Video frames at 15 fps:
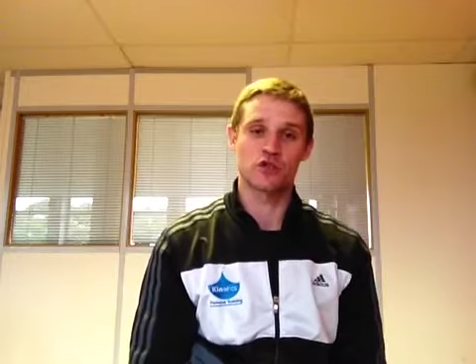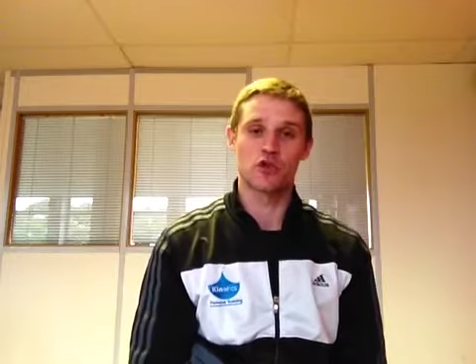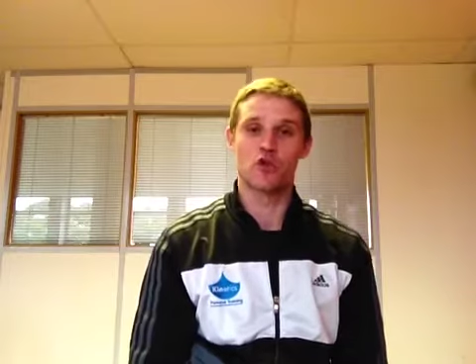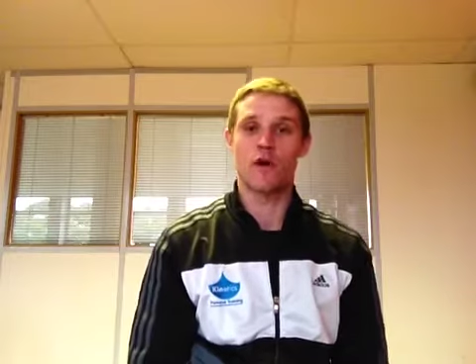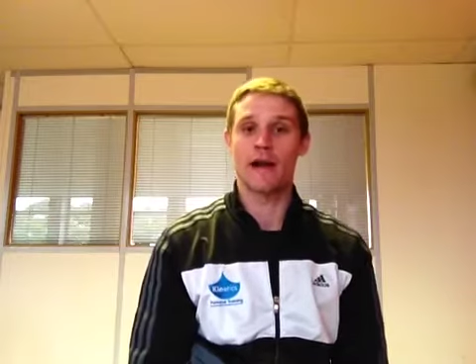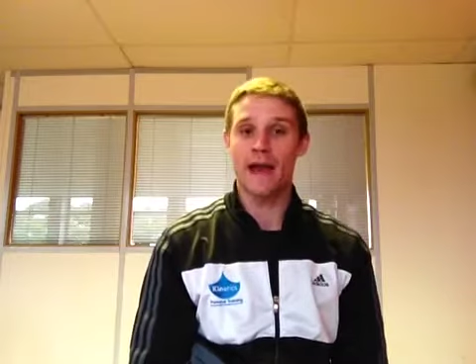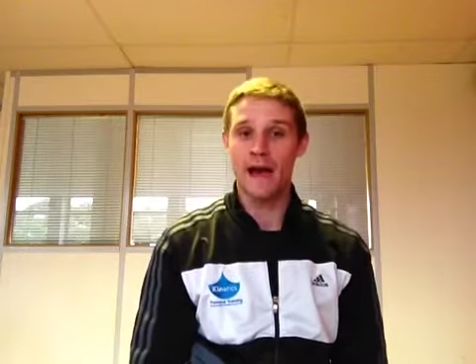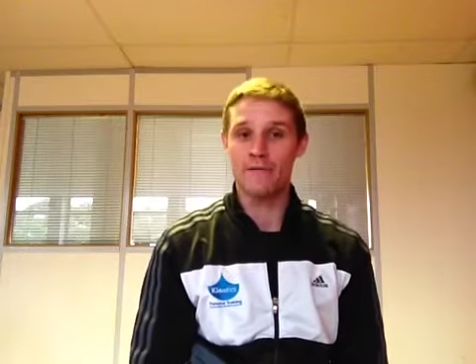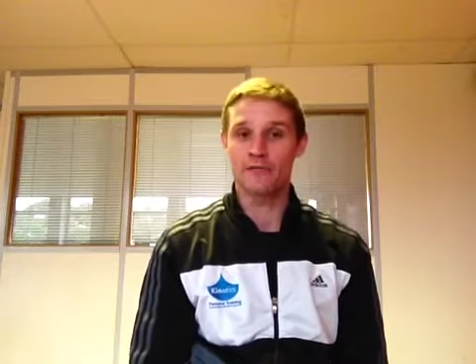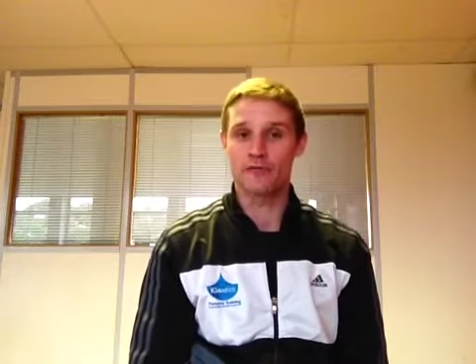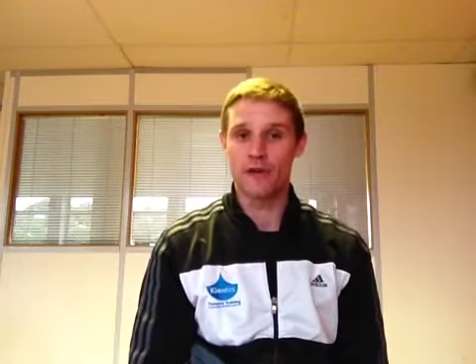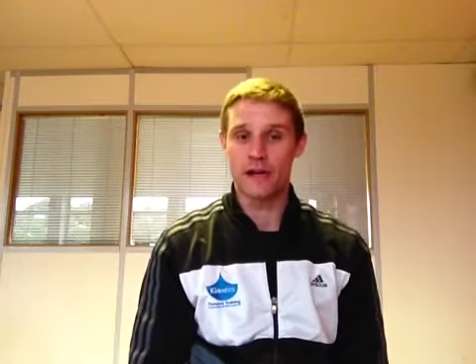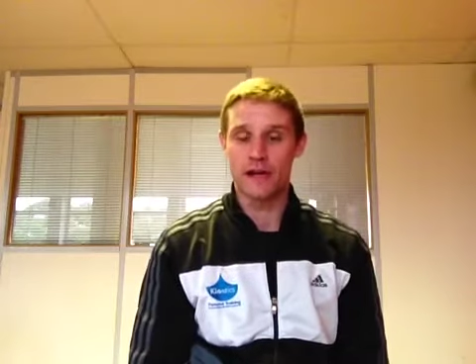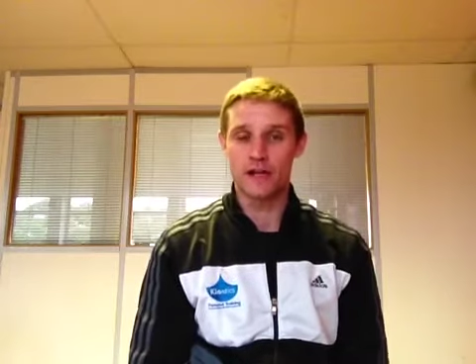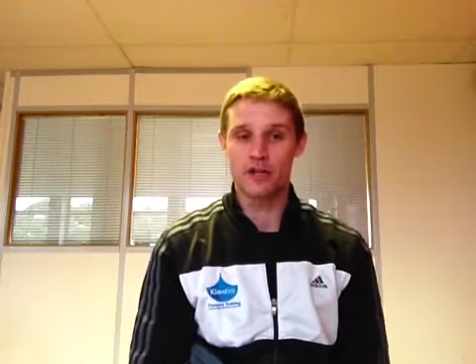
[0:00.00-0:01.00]
or on
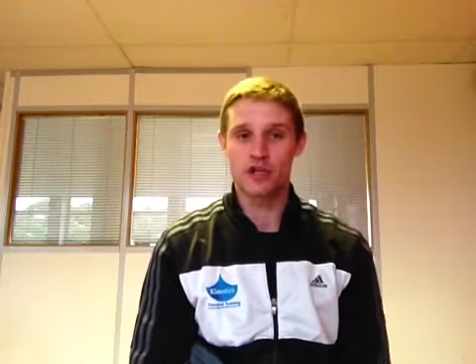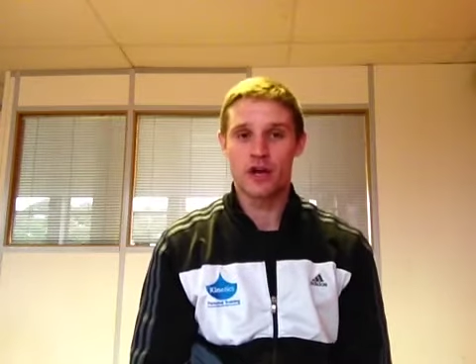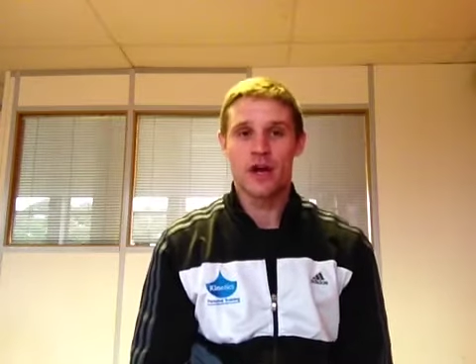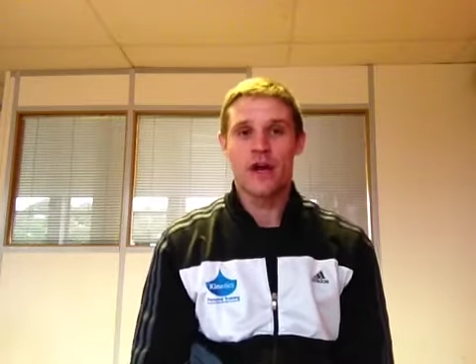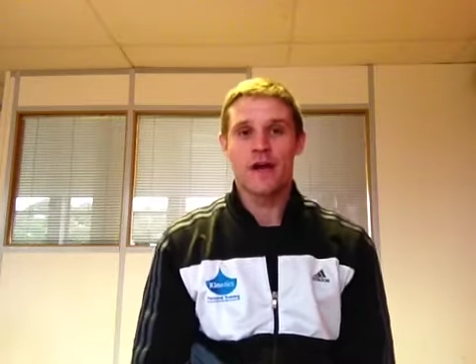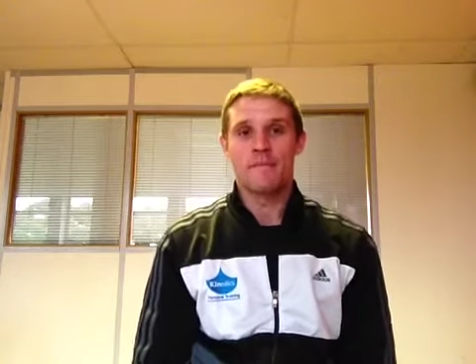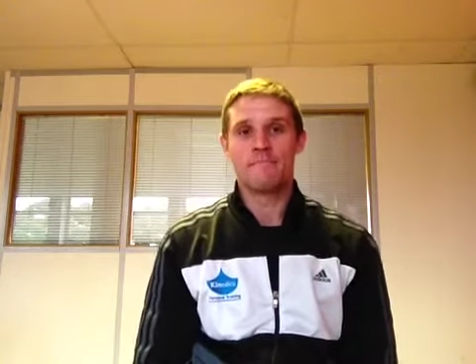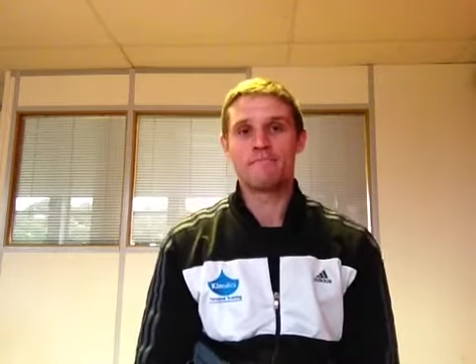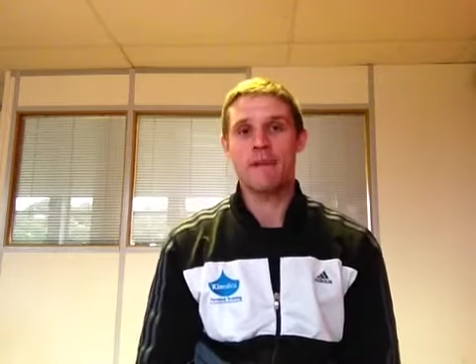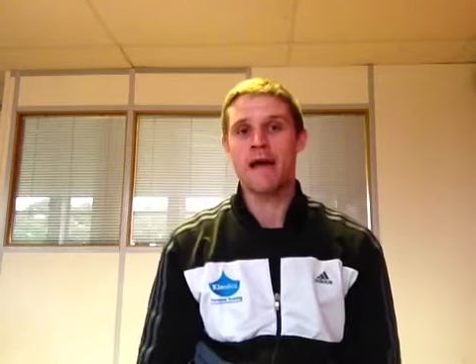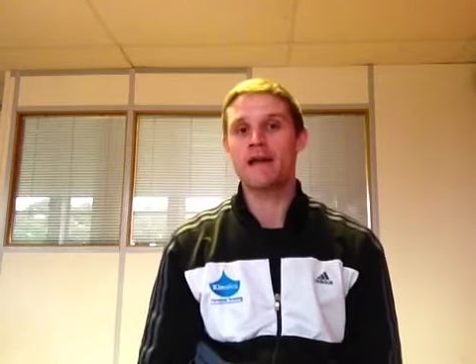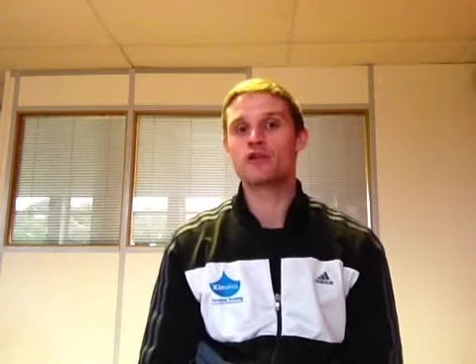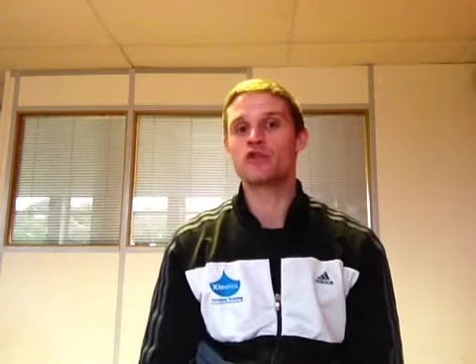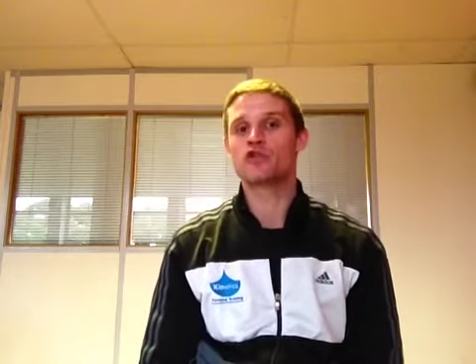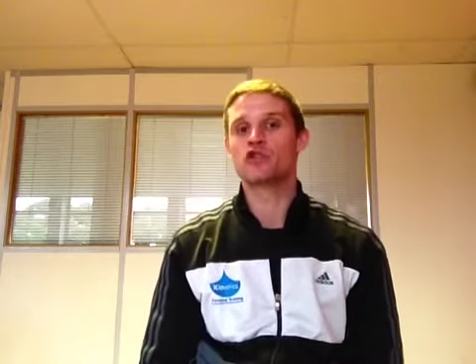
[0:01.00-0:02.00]
average,
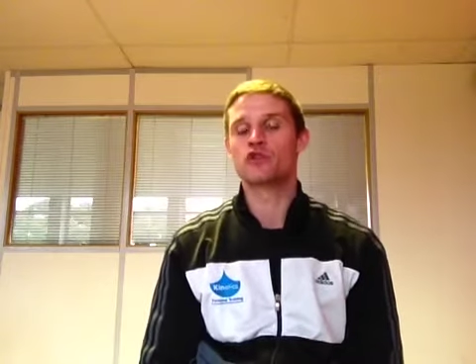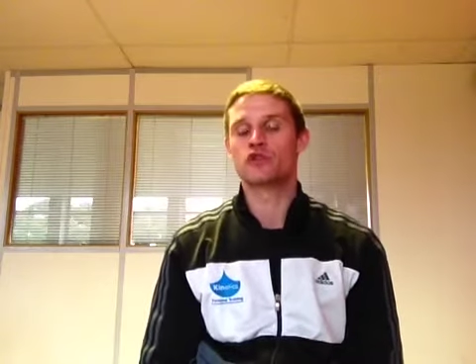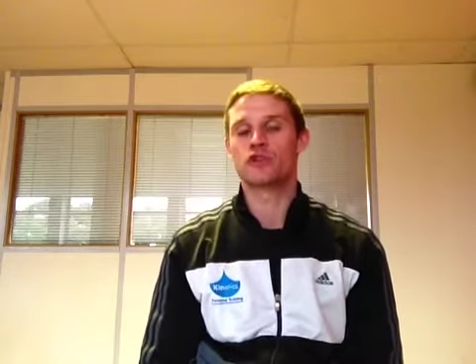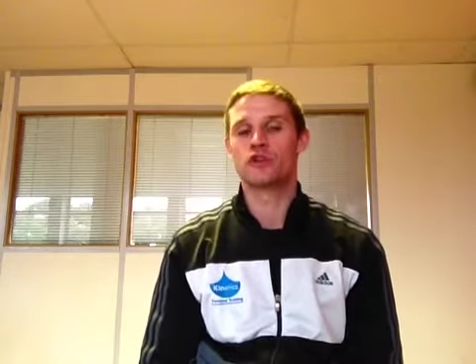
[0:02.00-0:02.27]
males should